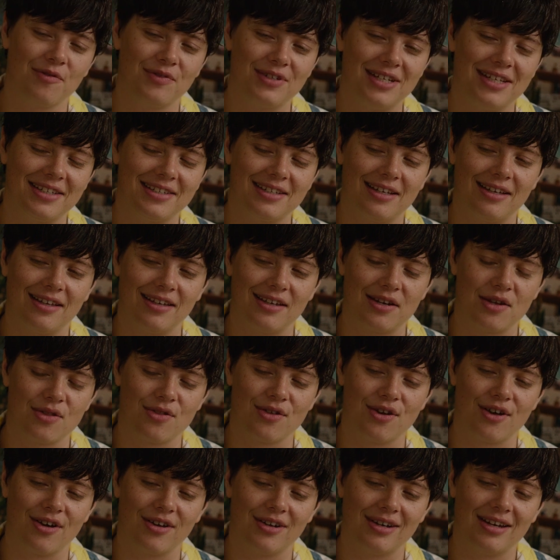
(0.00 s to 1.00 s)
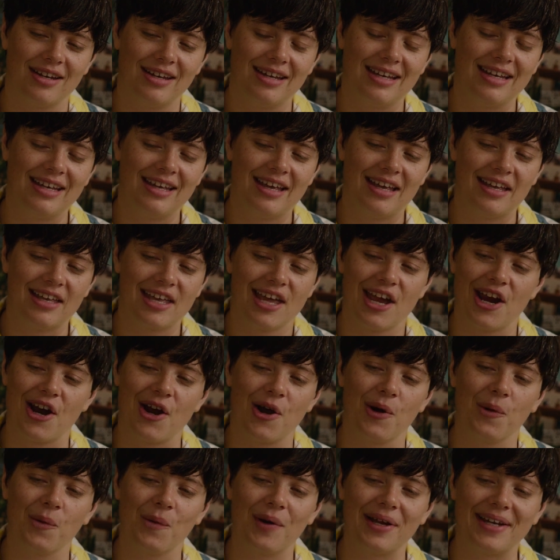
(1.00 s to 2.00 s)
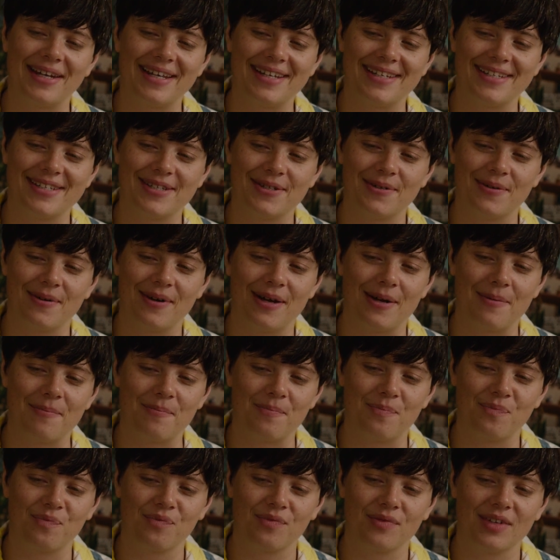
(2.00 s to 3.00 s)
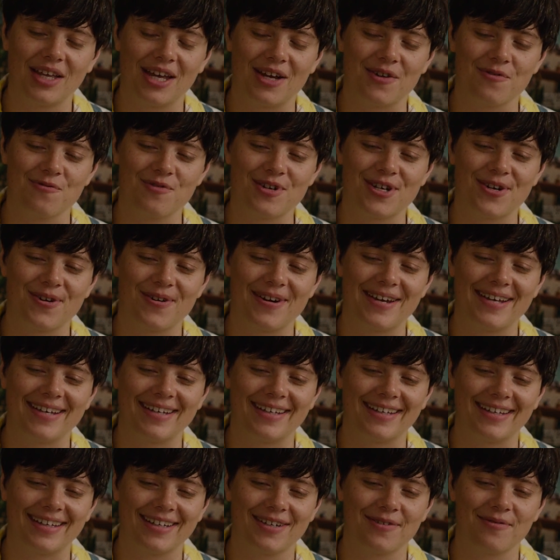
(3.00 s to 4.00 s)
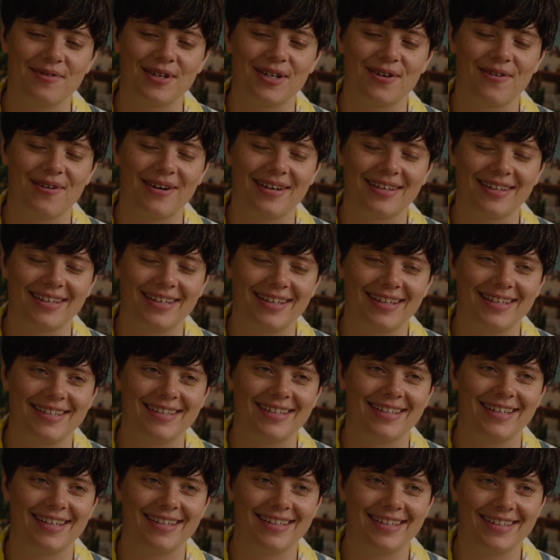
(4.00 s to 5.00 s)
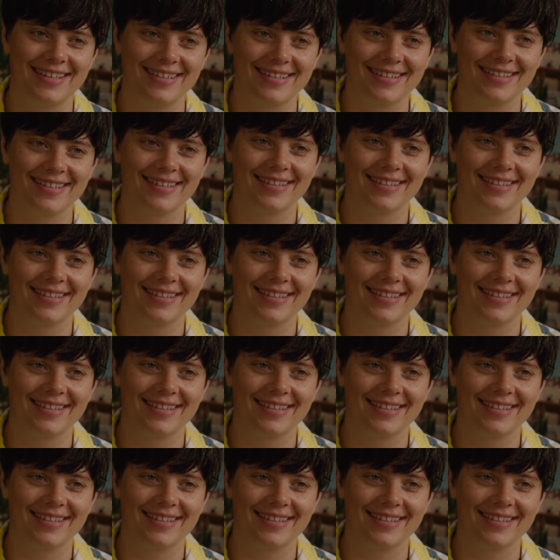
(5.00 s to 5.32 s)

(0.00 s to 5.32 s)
of detail and thought and care went into recreating the 1990s.